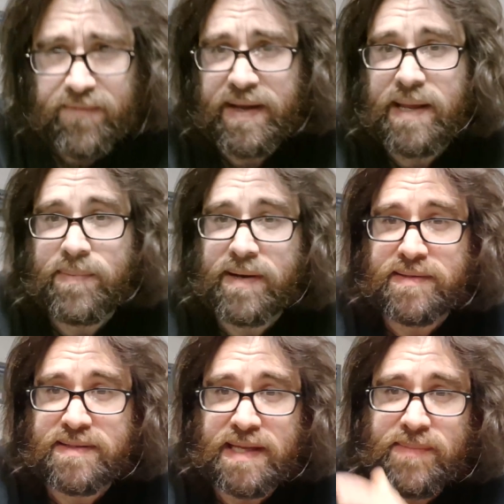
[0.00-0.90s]
I can't pronounce
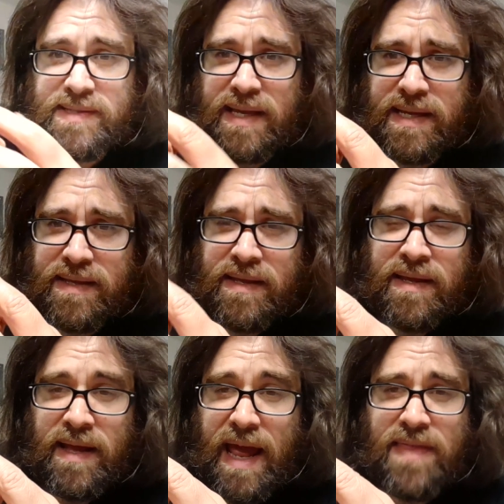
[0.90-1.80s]
his name. He's like an
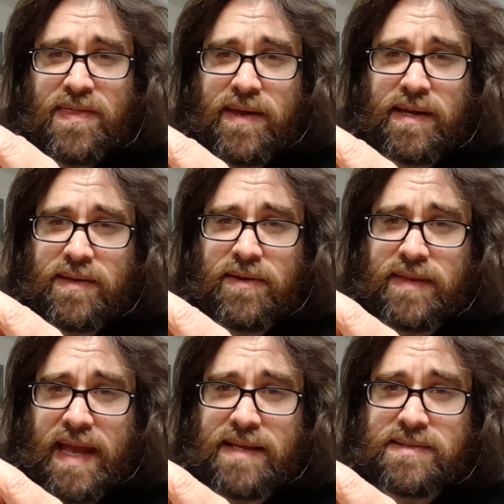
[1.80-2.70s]
athletic little
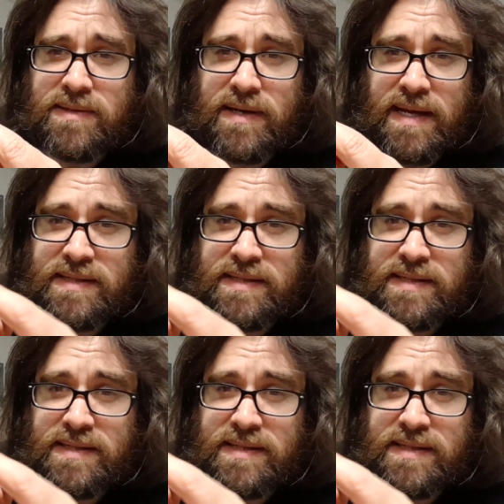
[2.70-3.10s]
dancer guy.